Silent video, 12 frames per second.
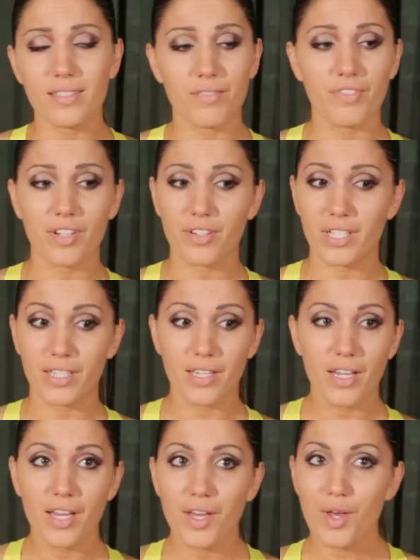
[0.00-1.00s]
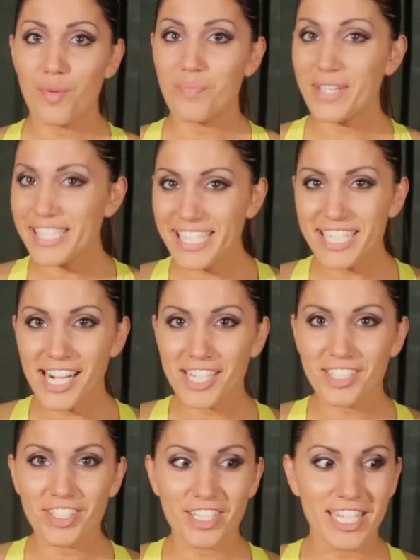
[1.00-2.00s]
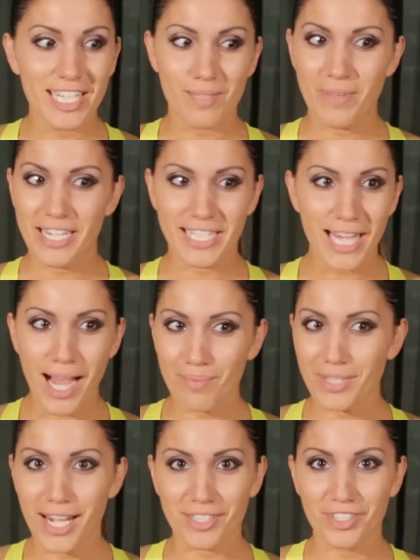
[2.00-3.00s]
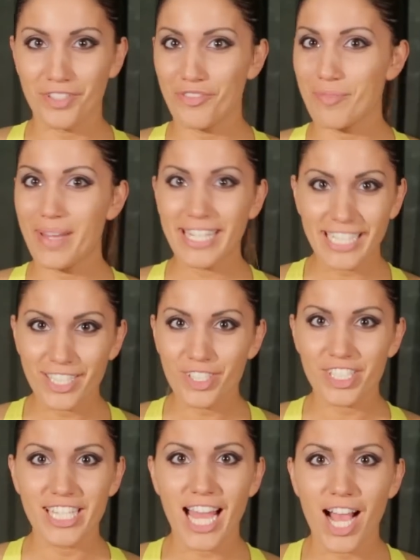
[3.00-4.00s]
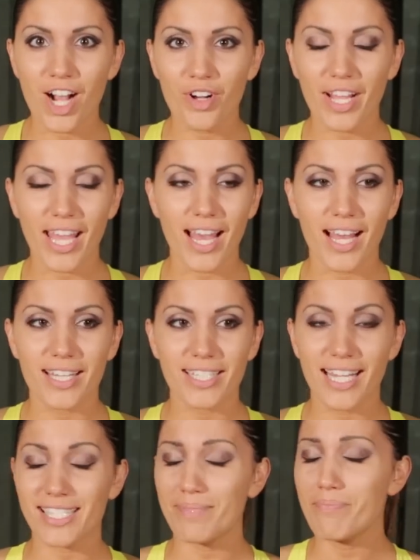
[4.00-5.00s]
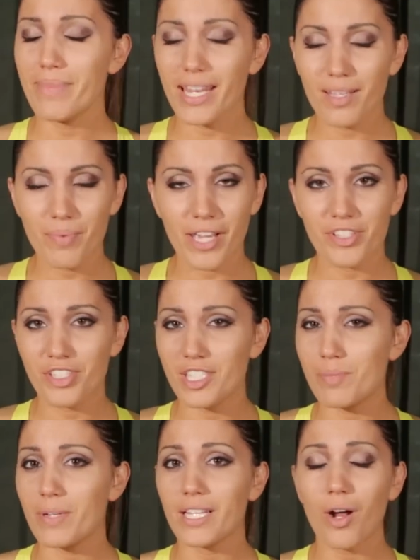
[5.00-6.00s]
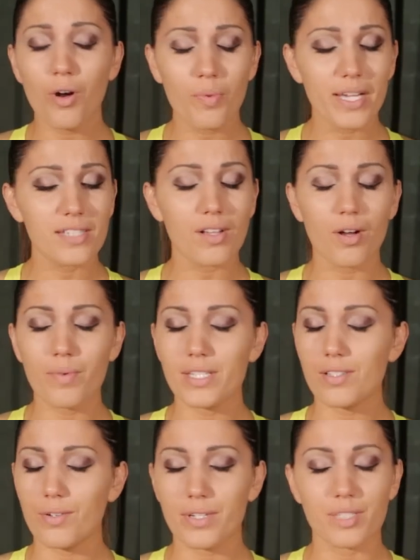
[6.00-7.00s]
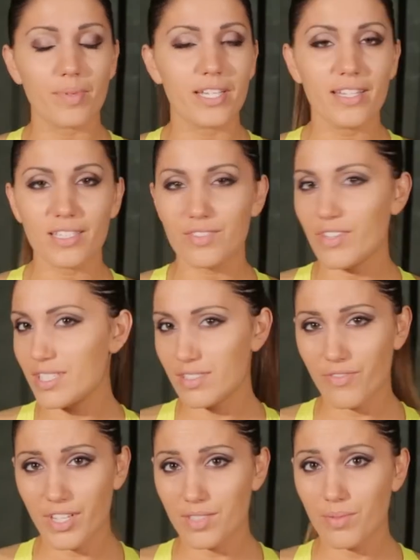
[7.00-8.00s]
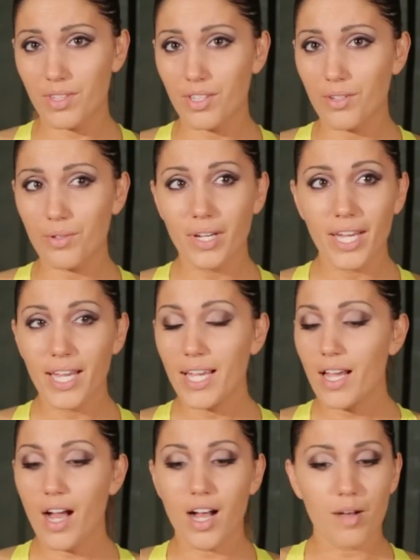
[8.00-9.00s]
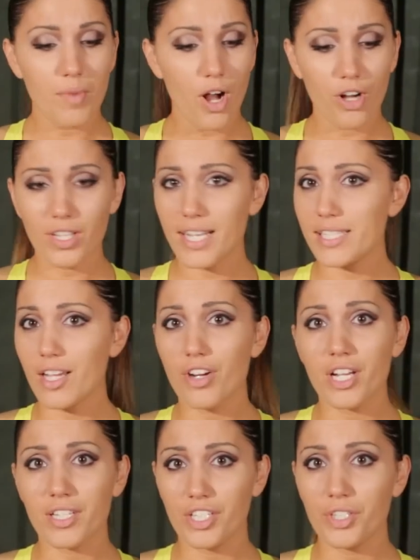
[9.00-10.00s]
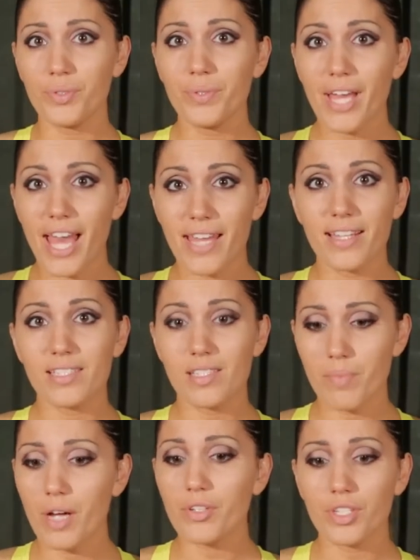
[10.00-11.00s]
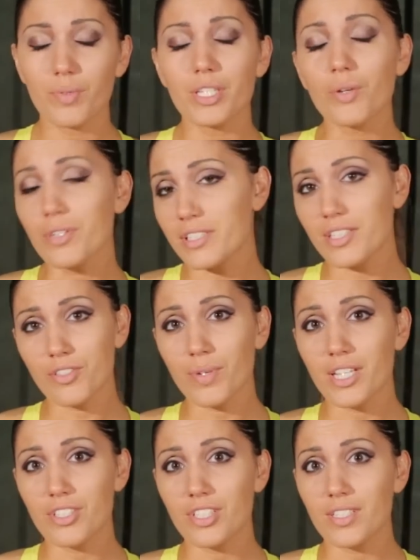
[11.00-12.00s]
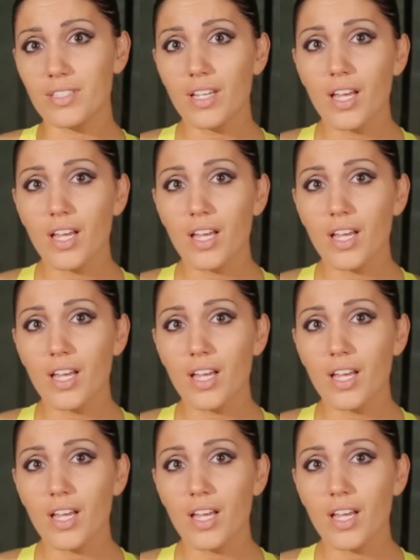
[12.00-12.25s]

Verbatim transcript: He's a very busy doctor. He's been a top doctor for many years now and has many patients, but always, always, always when he is face-to-face -face with you, um, All Eyes Are on You, and it's about you and your situation.